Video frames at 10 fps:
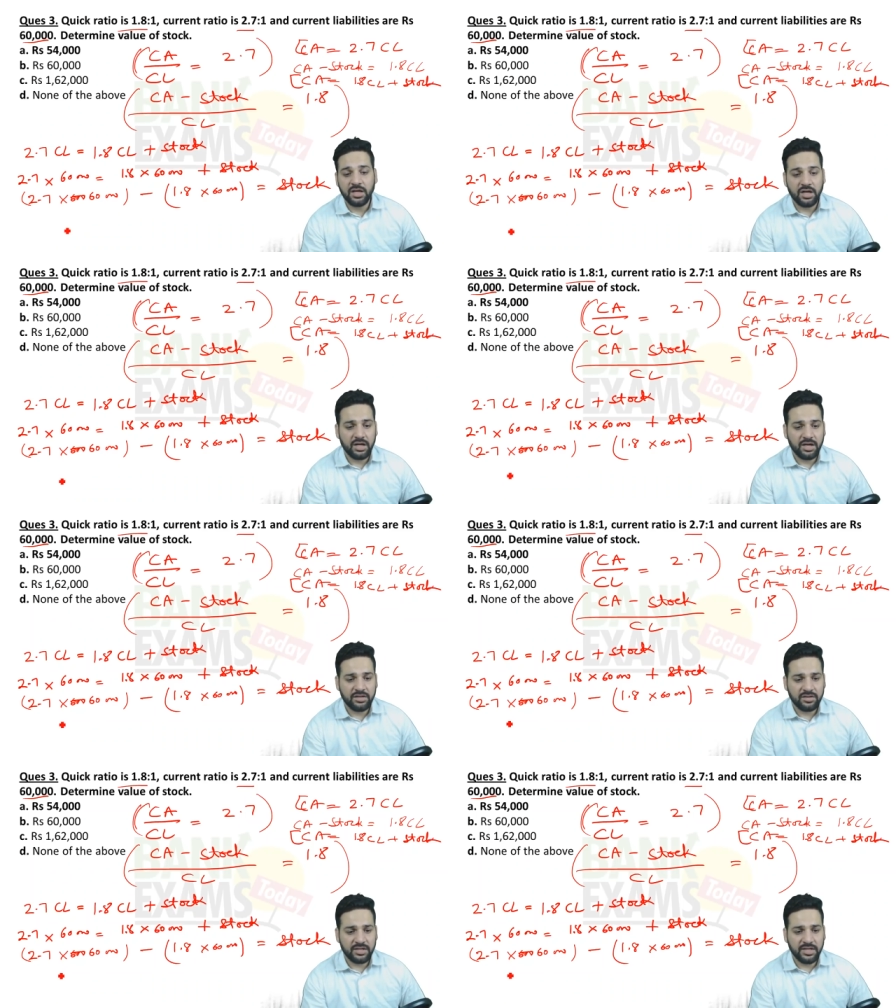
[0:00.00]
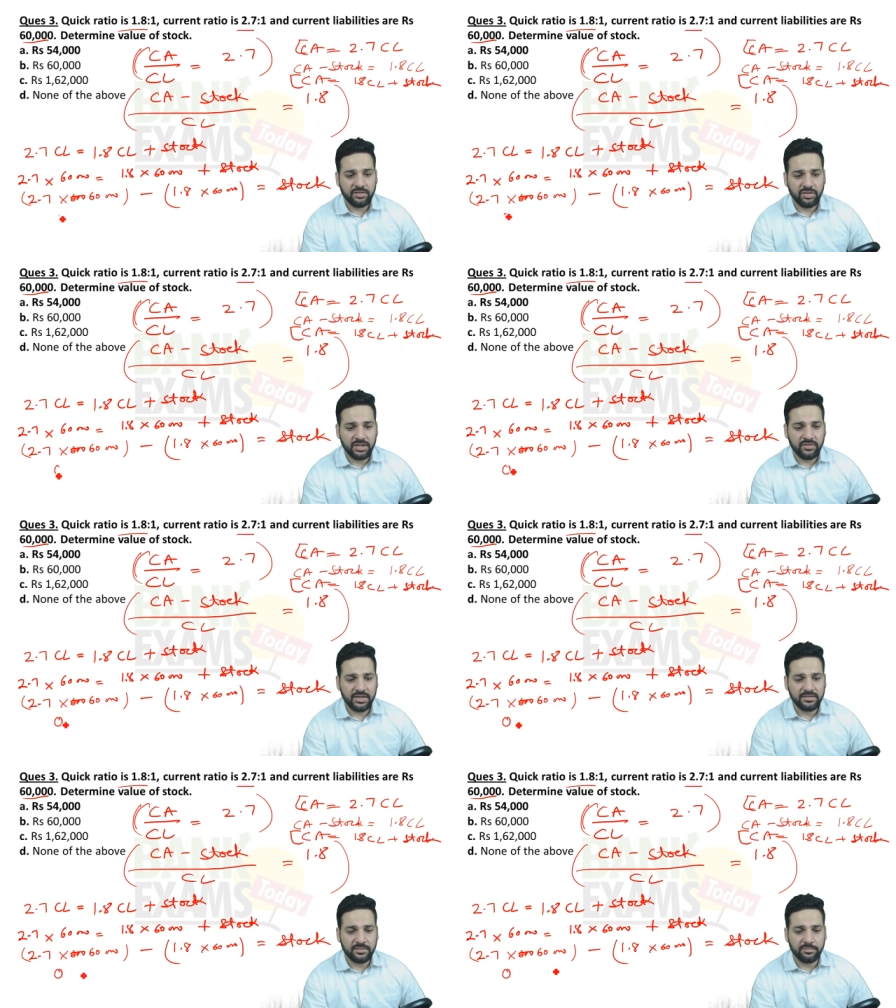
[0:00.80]
Uh, it's actually
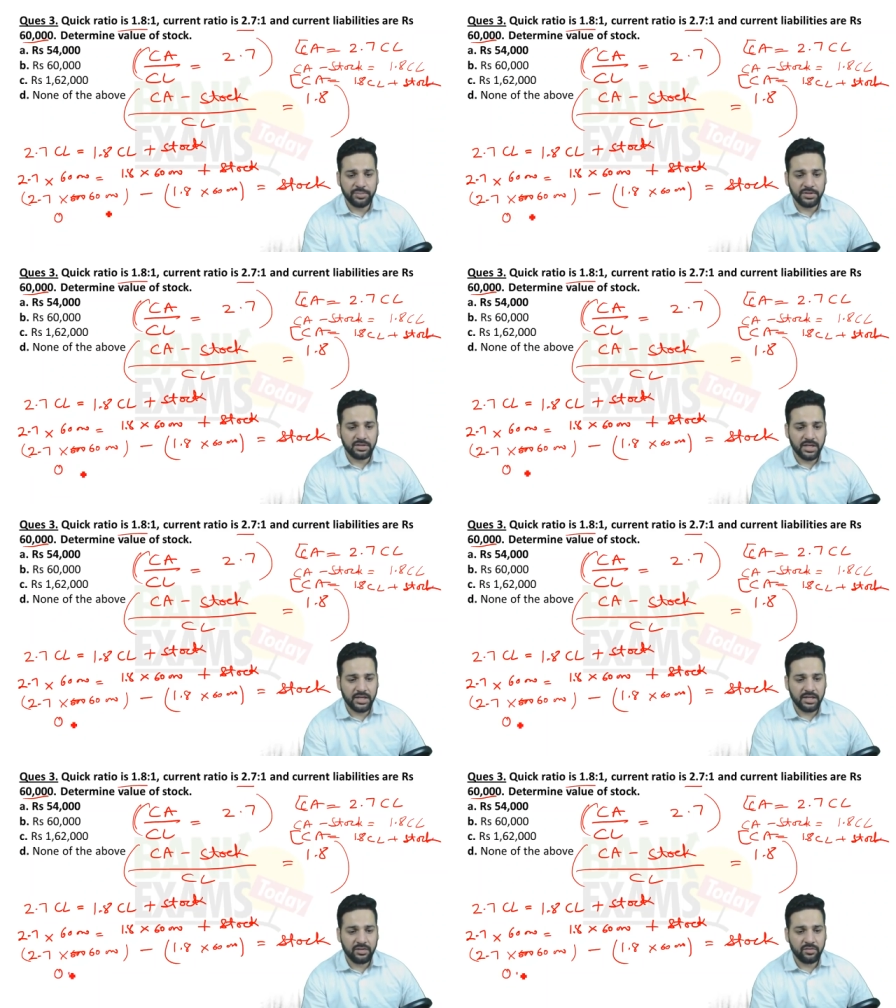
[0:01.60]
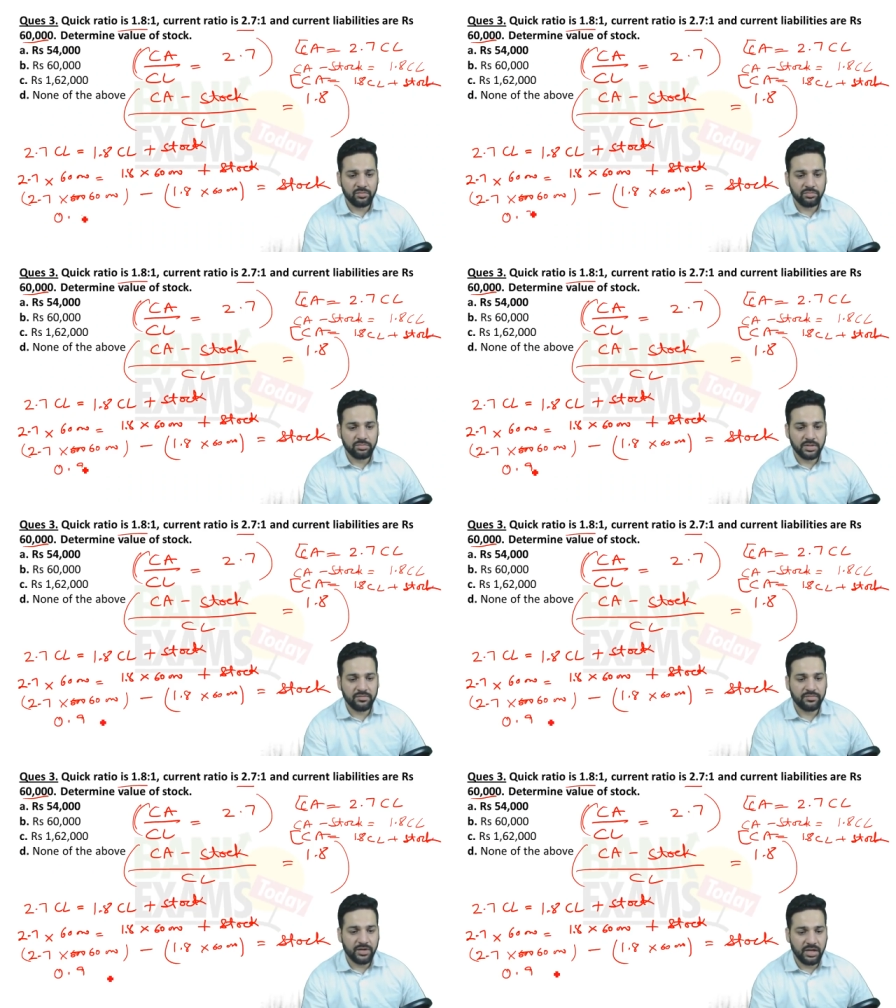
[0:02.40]
really simple. I
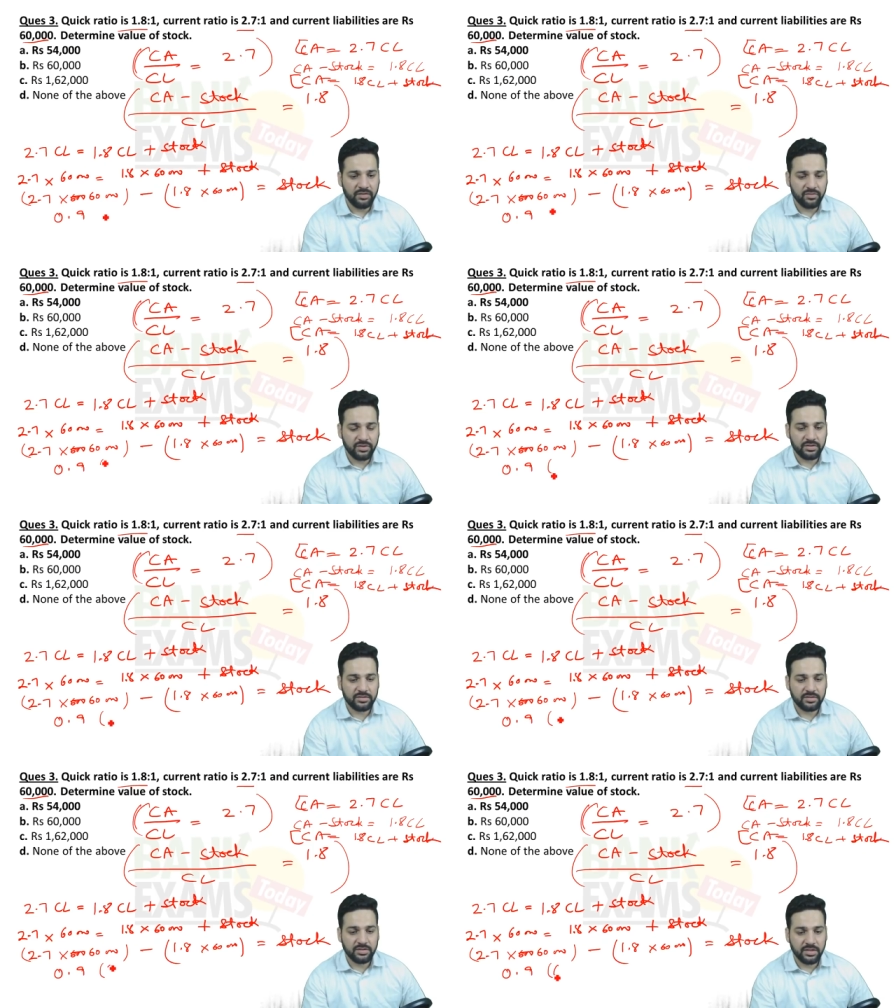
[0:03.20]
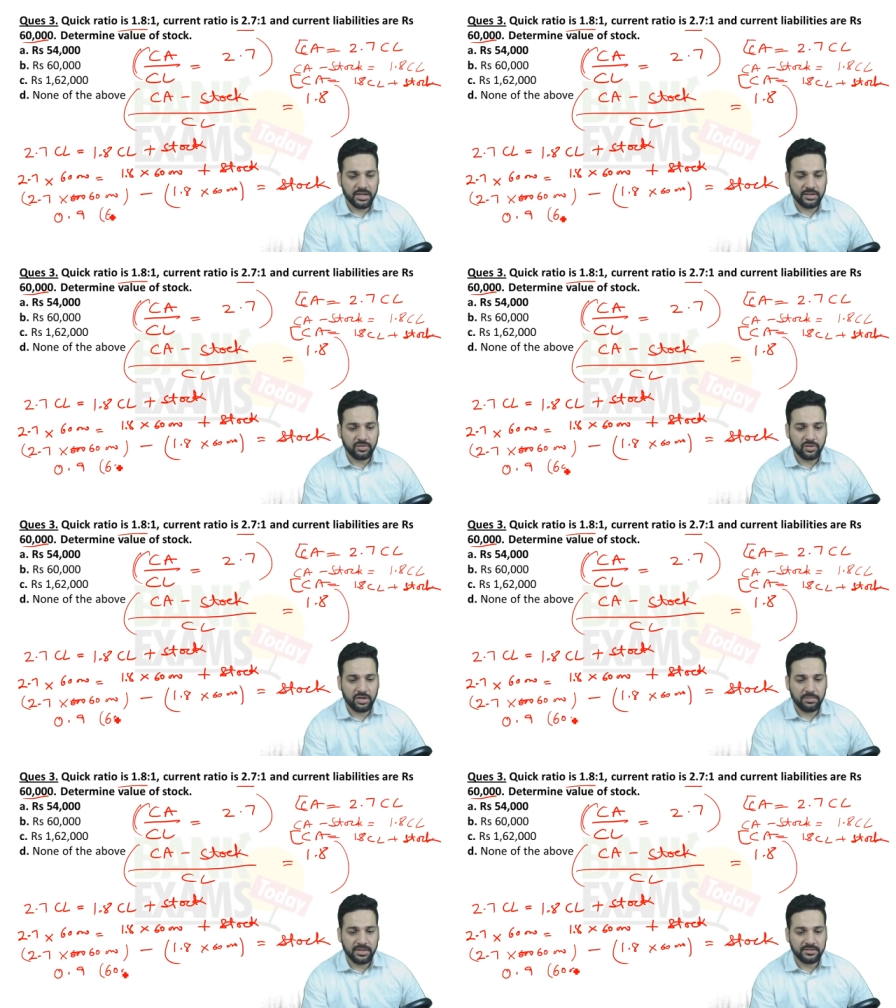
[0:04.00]
if I were at
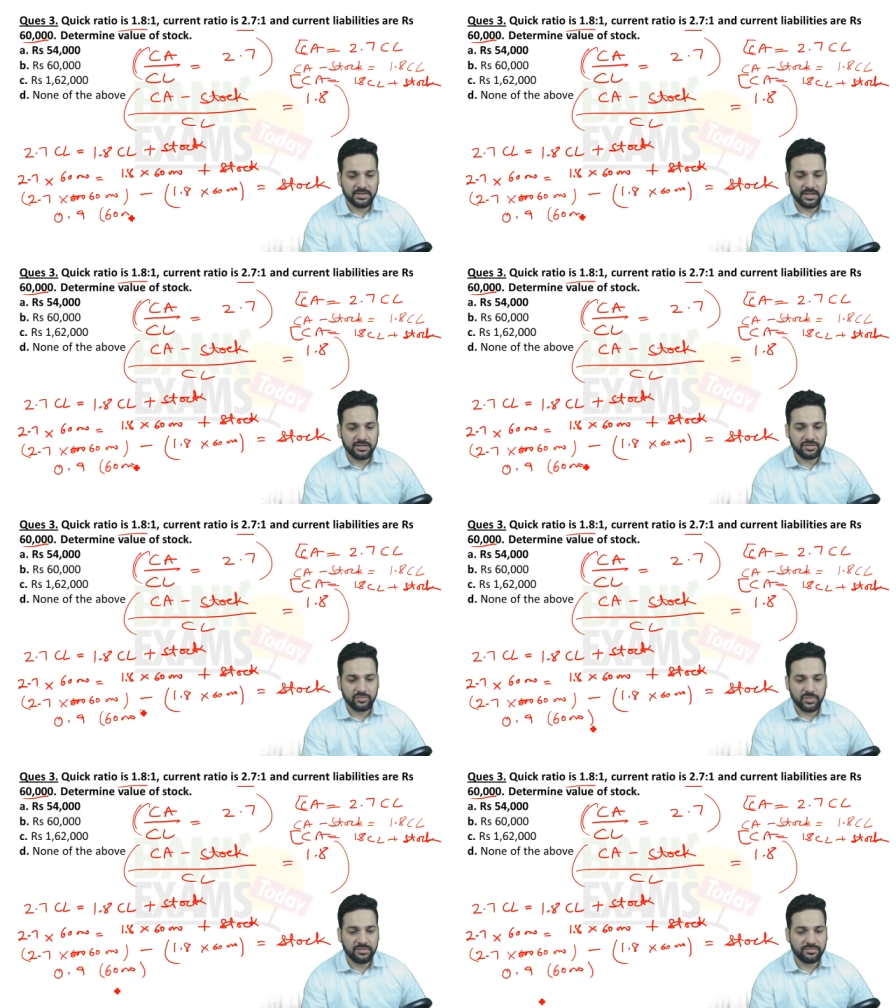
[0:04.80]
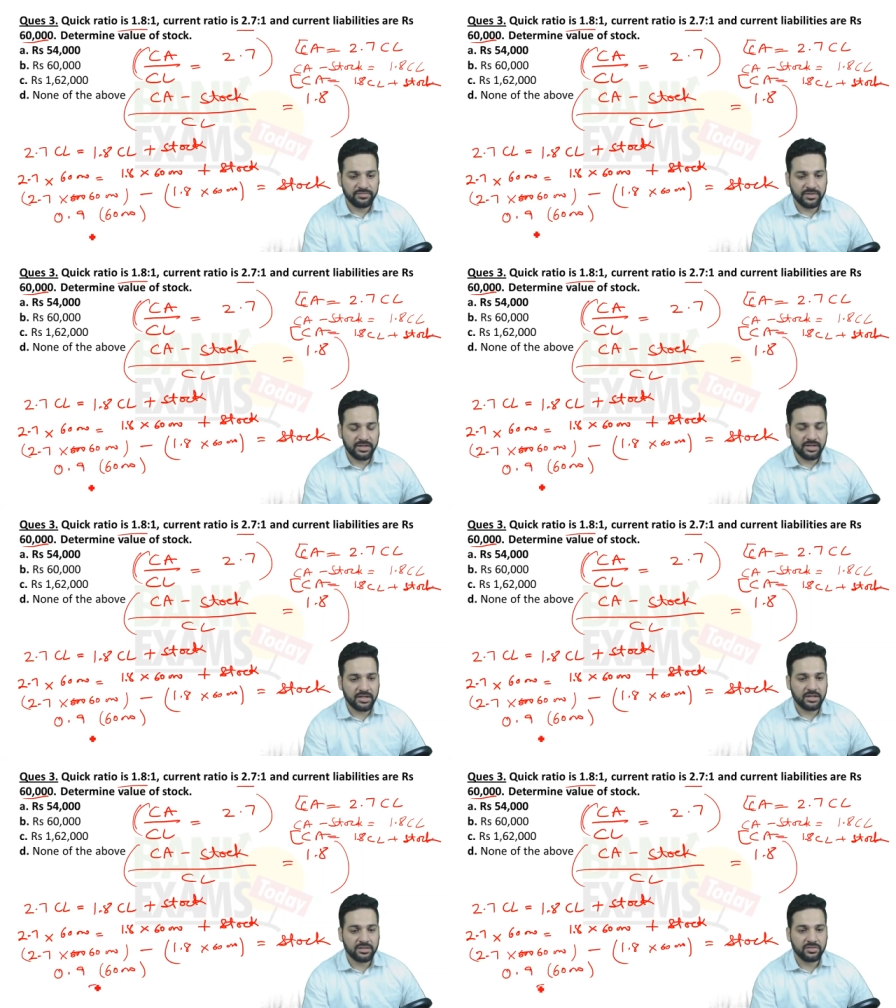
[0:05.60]
your place that is my
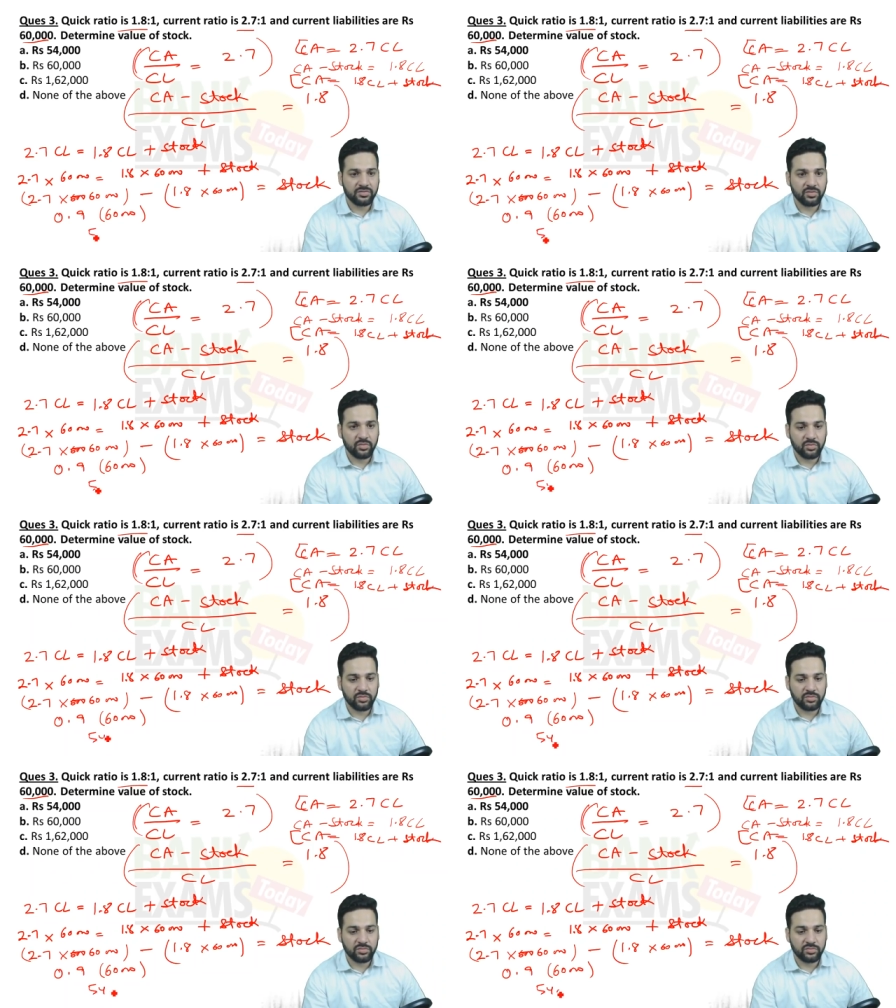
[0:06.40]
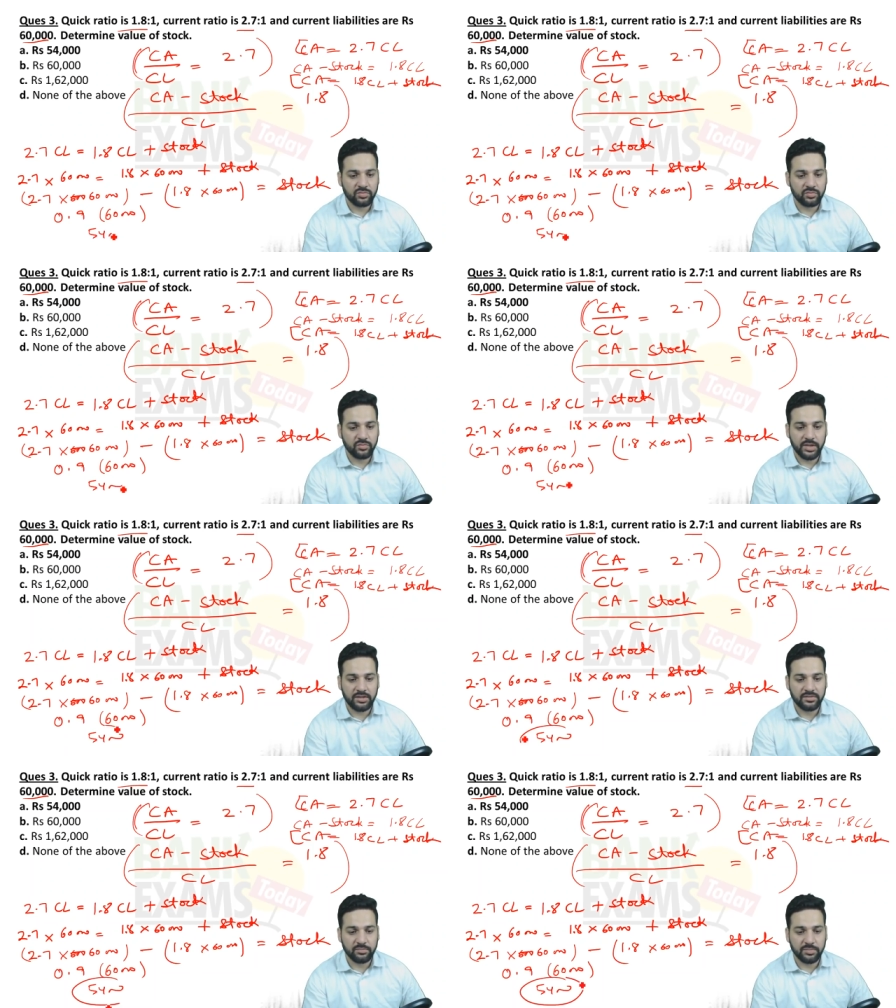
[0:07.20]
funda so
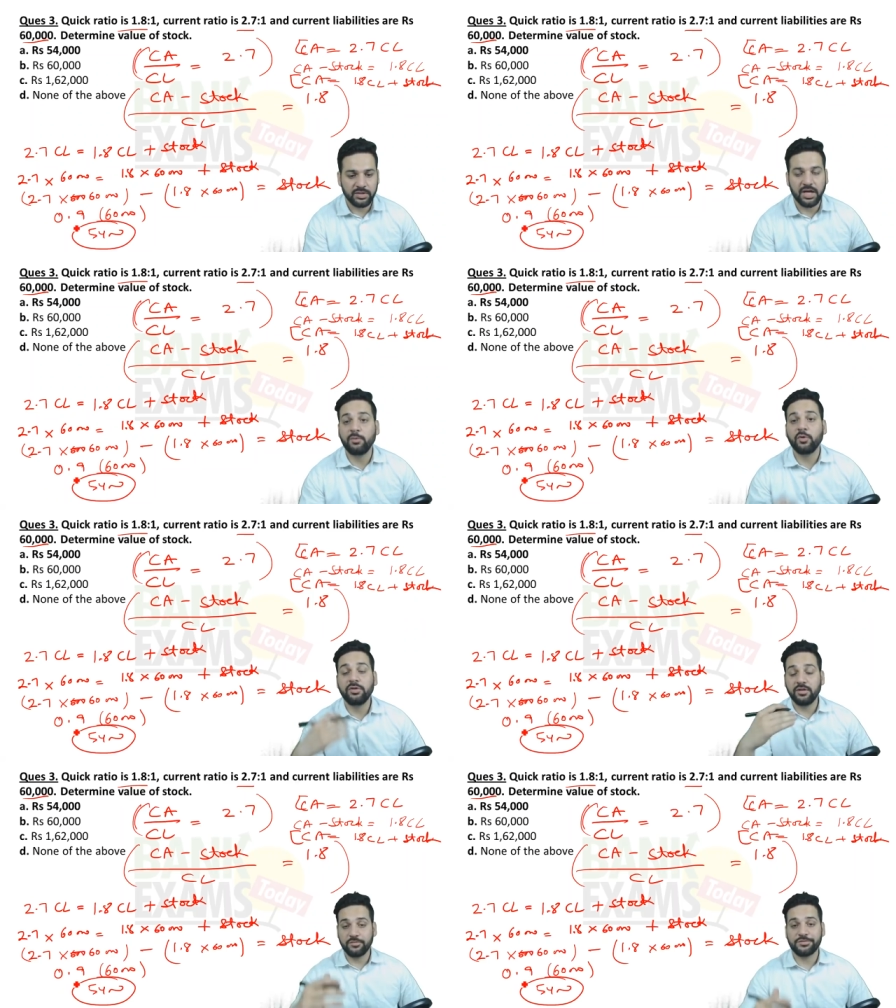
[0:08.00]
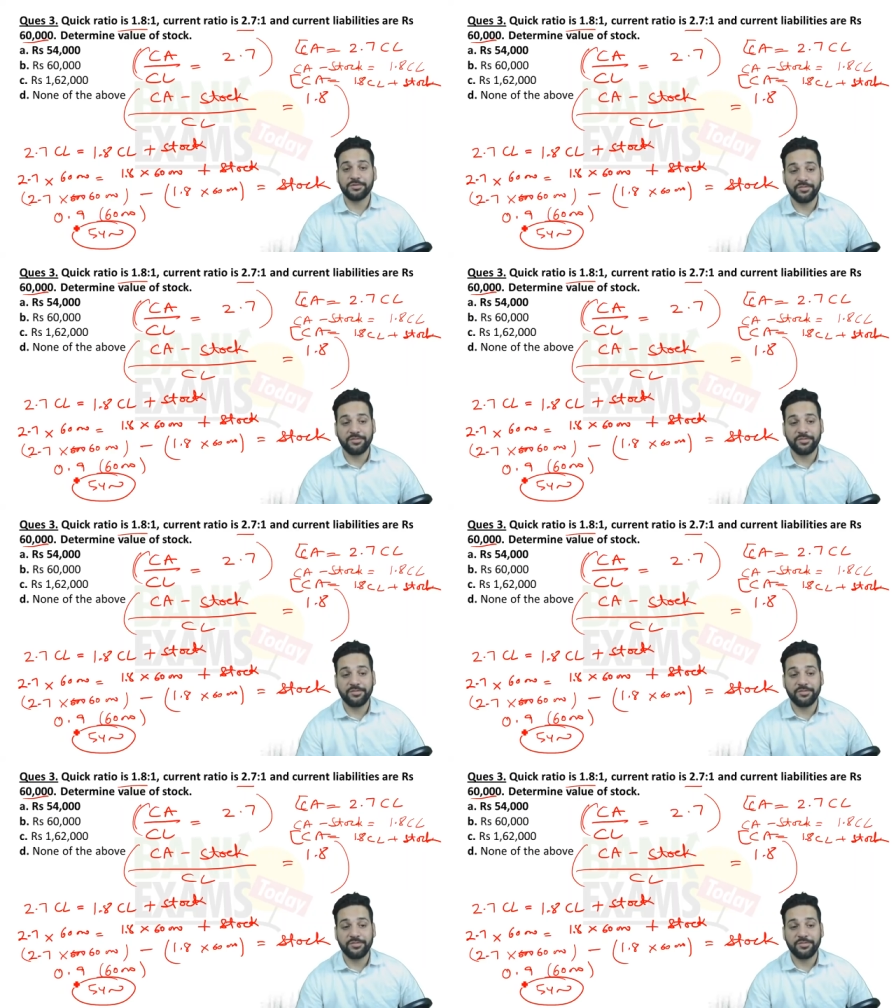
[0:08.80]
very simple i'm doing this question